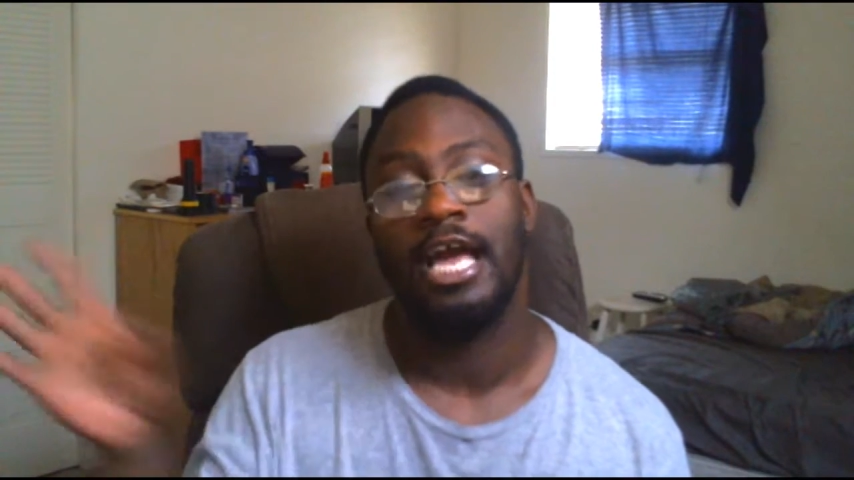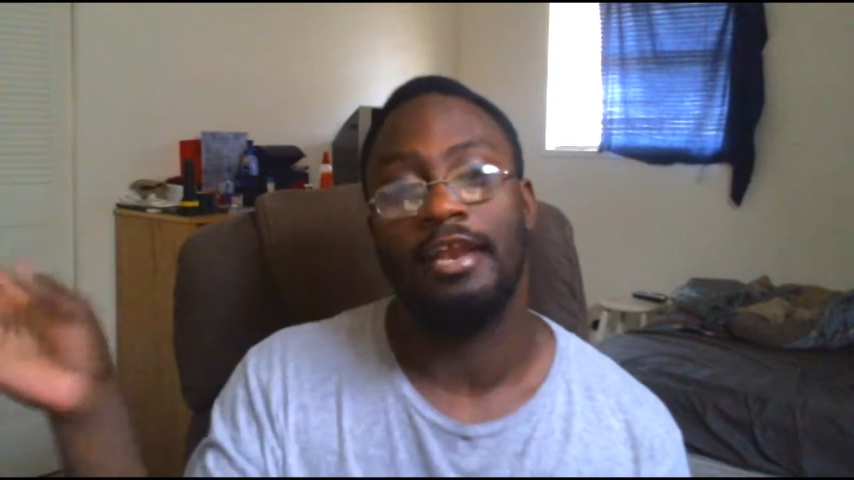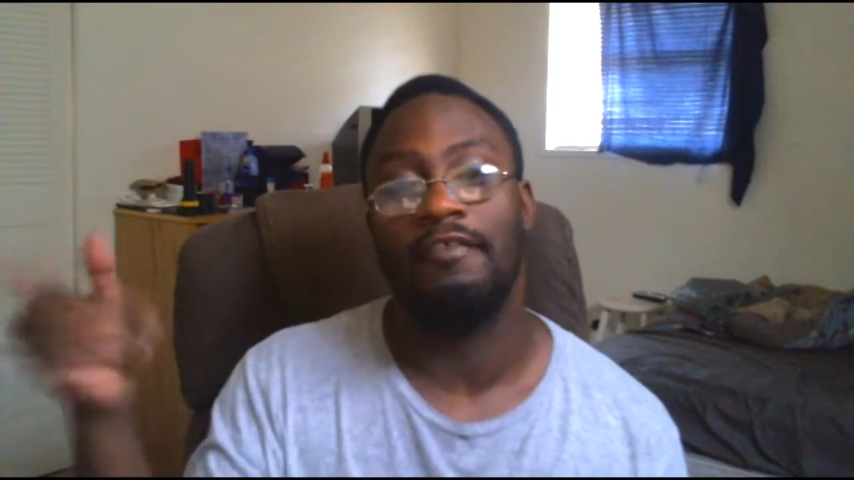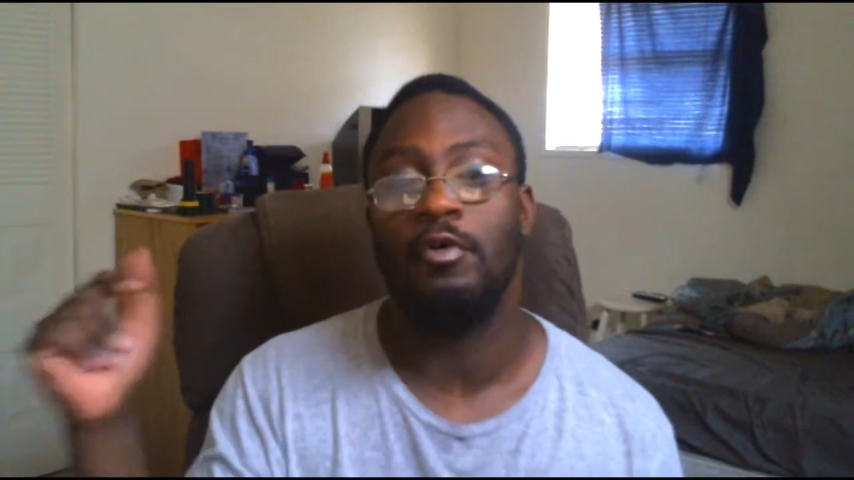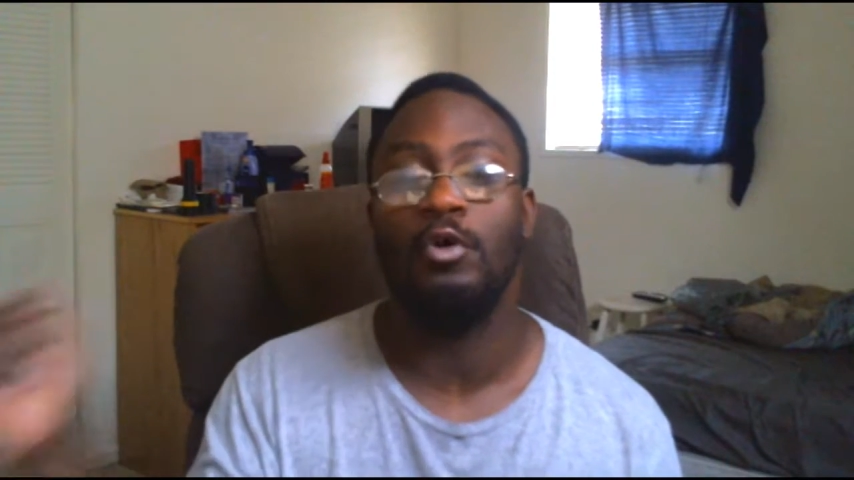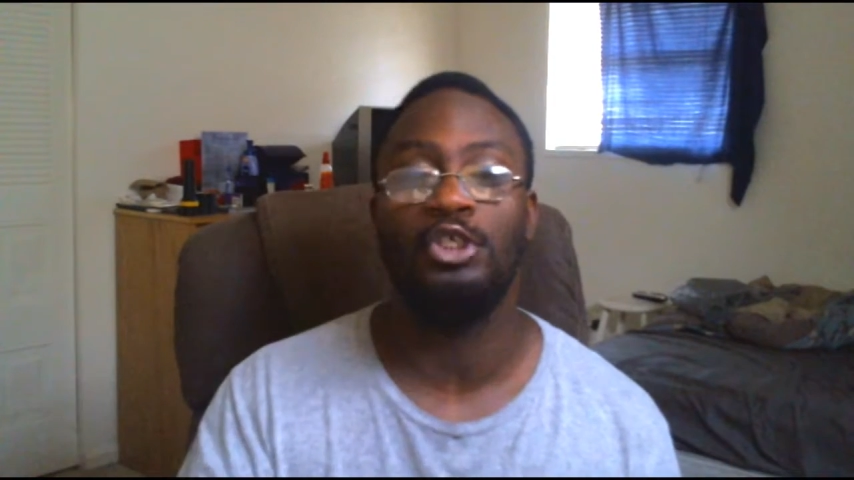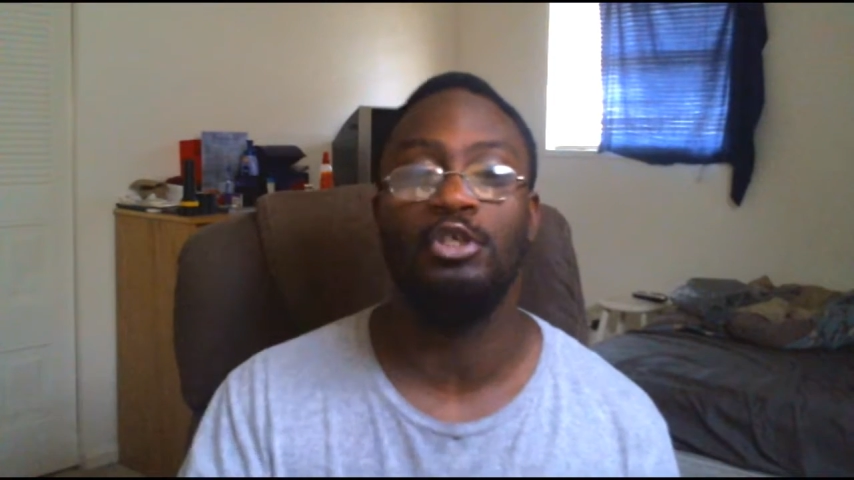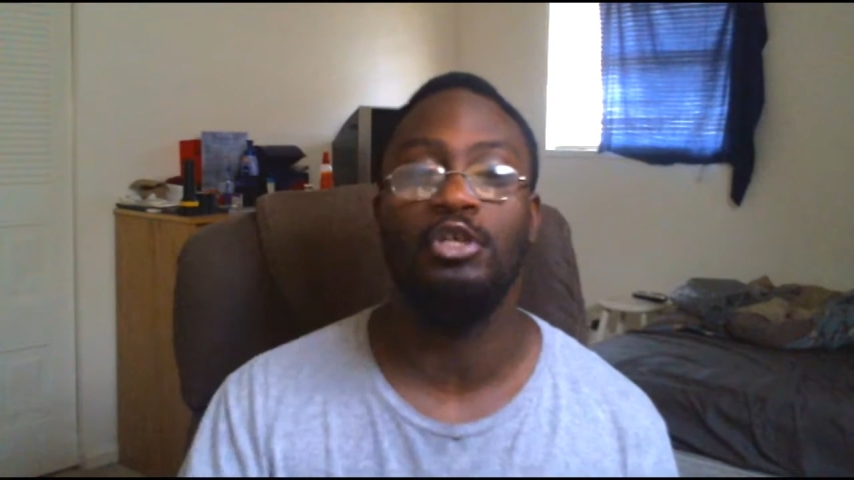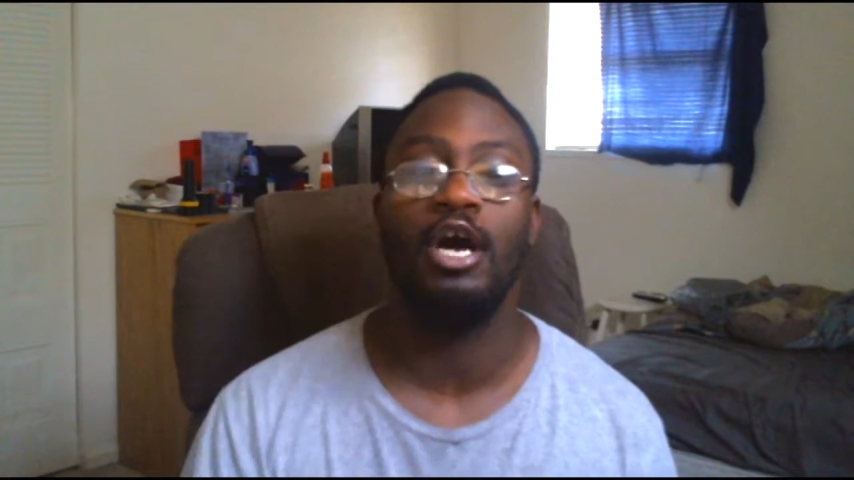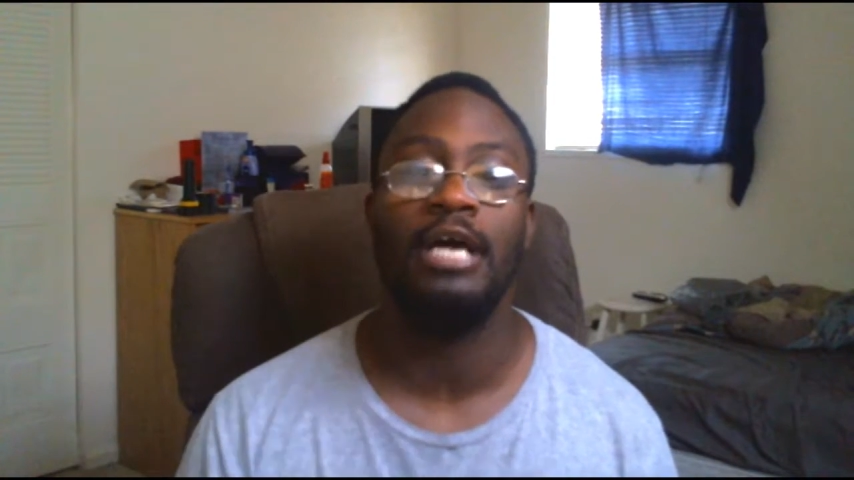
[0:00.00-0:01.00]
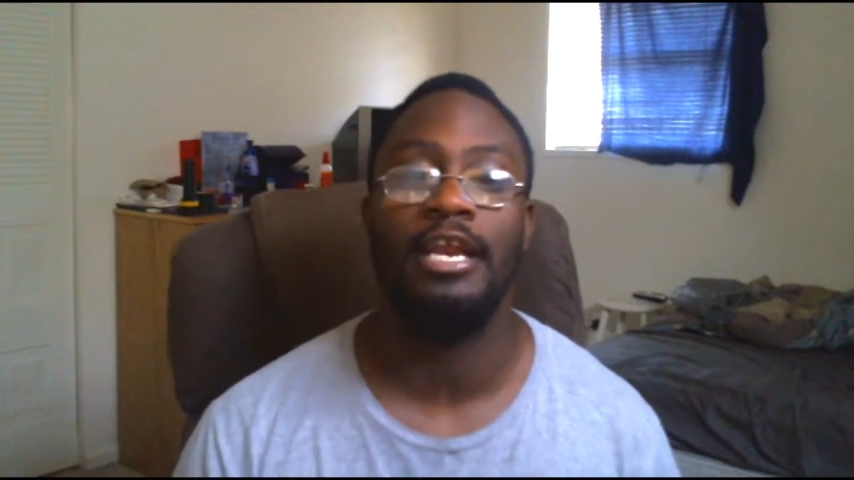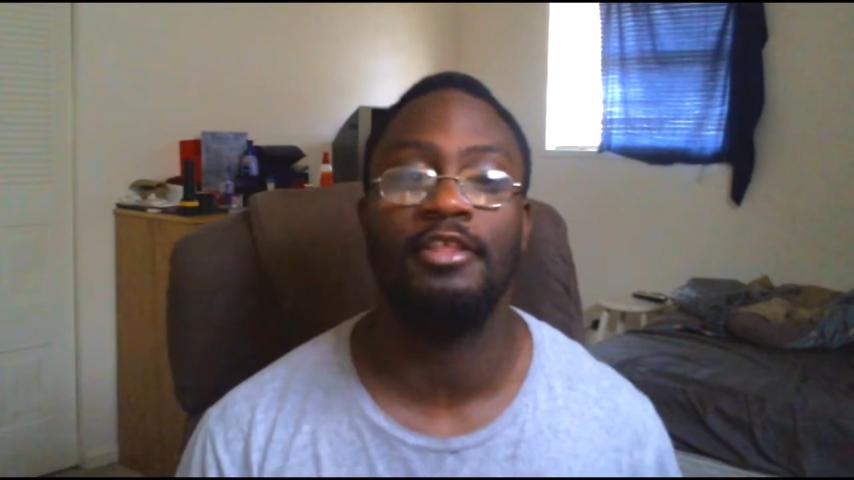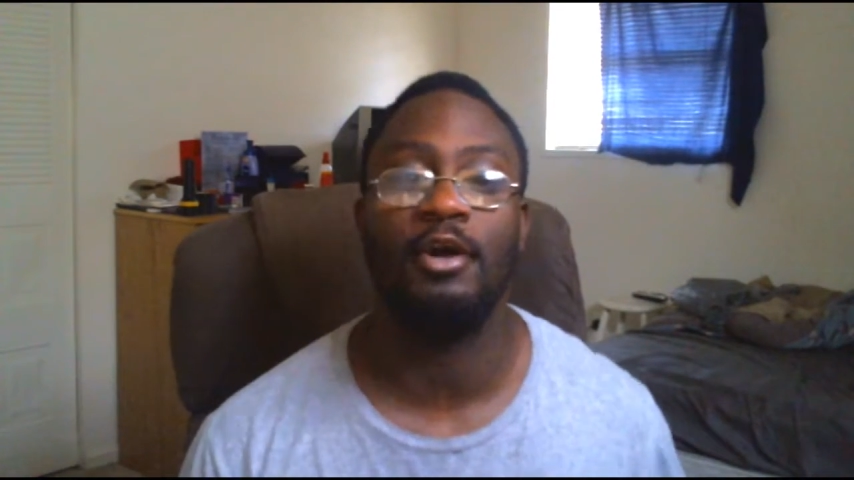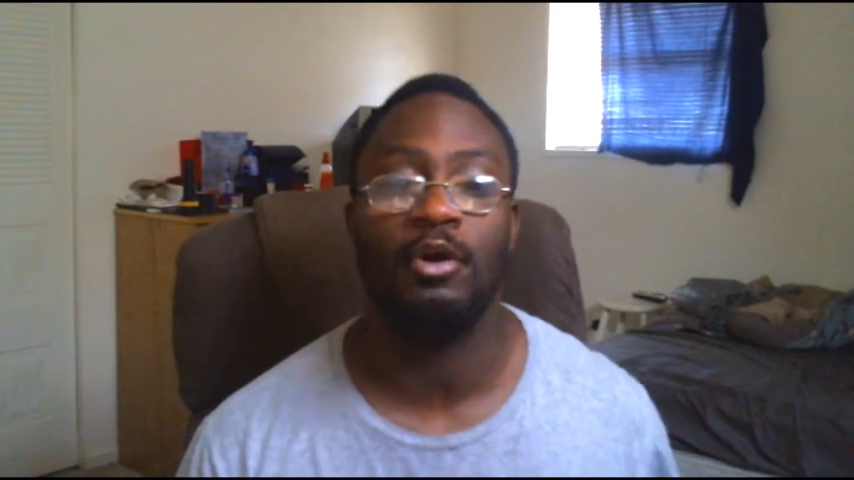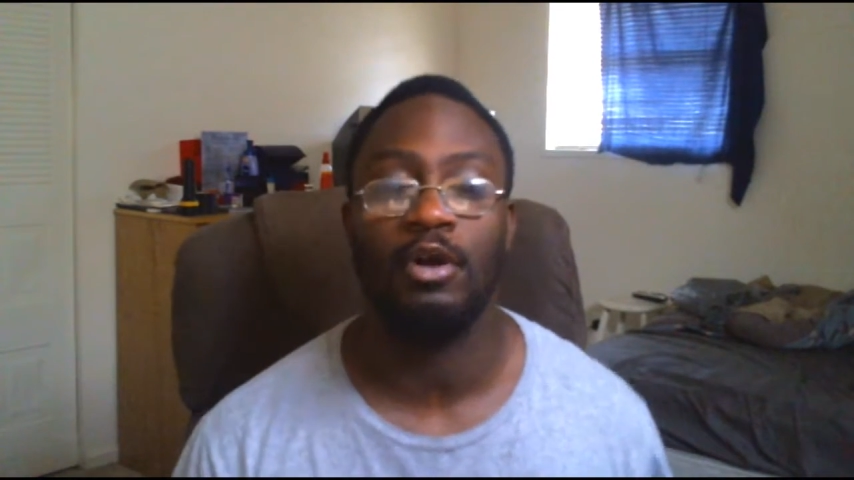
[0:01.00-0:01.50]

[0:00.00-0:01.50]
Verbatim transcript: Of course, you know, had to throw